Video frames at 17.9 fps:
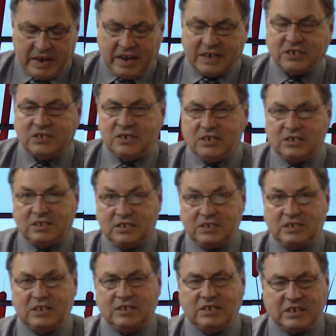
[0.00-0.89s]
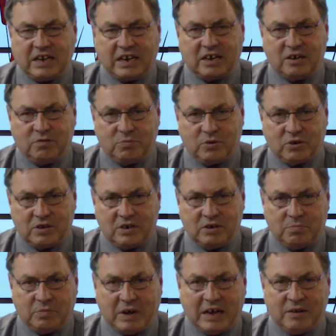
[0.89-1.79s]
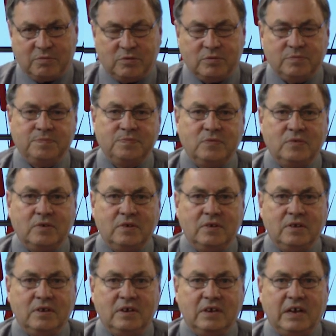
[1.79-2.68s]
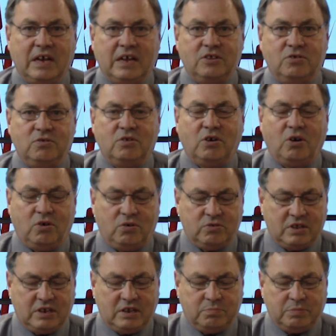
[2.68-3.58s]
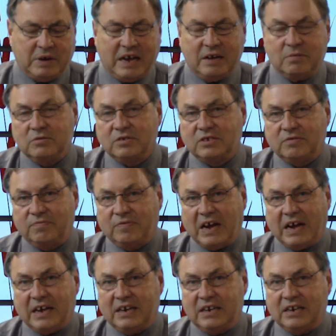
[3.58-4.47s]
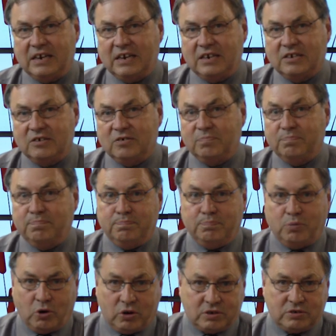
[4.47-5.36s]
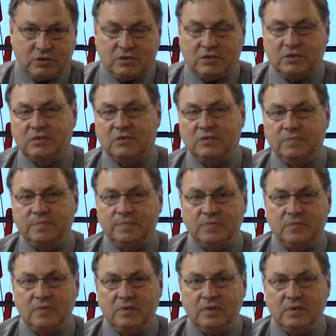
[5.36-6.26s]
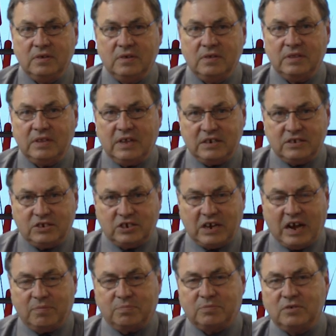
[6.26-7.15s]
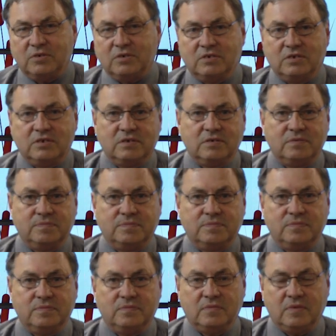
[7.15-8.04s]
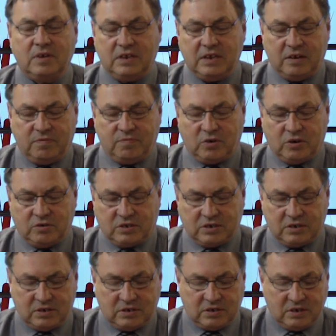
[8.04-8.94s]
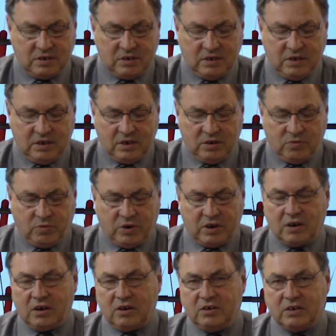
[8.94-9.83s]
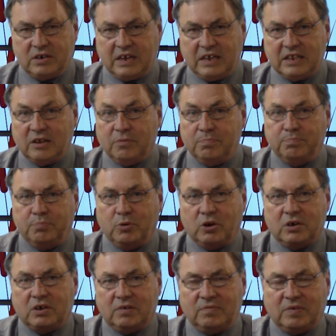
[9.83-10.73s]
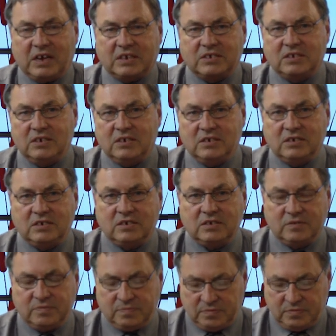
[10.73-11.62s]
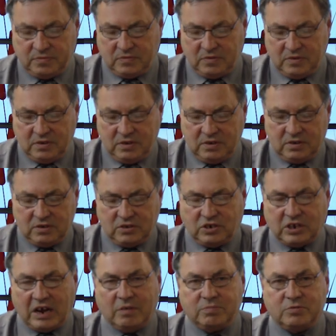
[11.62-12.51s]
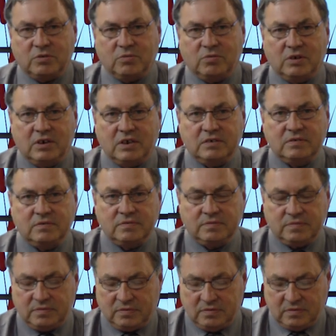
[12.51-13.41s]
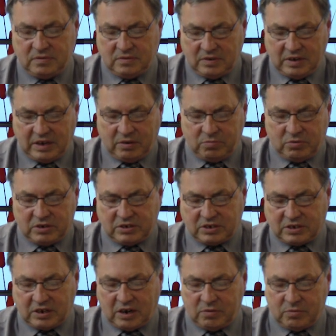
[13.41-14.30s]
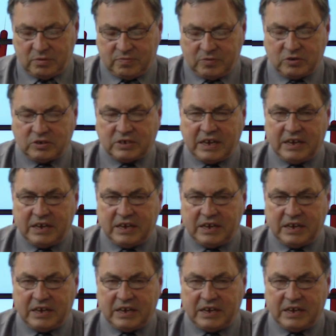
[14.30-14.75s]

Exodus is the second book in the Bible, and you know that the Bible is divided into books, then chapters, and then verses. We're going to look at the book of Exodus, chapter 1, and we're to start with verse